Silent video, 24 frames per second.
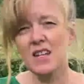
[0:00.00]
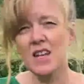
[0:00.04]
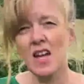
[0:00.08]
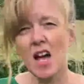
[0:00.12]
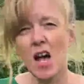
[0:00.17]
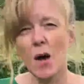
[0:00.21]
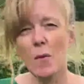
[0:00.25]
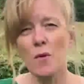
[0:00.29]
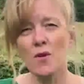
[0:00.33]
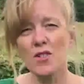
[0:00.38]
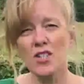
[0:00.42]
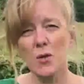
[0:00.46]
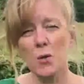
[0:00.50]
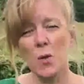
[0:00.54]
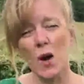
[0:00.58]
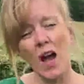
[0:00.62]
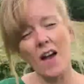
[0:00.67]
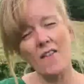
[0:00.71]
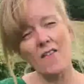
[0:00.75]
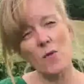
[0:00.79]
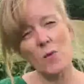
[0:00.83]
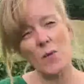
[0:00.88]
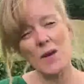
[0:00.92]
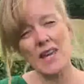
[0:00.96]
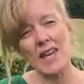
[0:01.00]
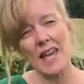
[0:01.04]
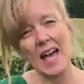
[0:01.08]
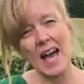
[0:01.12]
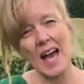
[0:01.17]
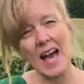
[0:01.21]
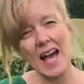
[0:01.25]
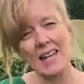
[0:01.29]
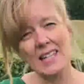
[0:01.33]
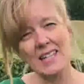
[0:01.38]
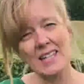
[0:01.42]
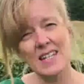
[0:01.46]
And we'll do whatever we
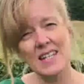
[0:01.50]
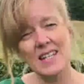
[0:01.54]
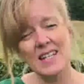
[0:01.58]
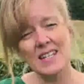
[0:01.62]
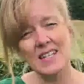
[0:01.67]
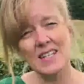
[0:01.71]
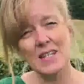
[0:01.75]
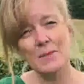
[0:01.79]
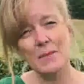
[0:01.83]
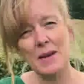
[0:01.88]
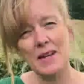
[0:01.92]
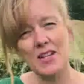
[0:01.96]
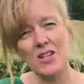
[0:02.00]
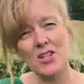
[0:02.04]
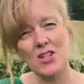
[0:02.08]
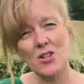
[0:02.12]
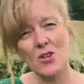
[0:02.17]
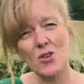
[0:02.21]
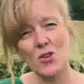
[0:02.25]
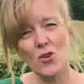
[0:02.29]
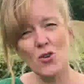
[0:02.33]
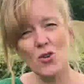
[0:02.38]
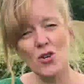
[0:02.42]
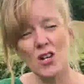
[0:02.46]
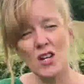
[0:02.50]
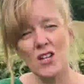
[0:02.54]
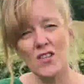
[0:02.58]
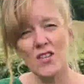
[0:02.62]
can to make sure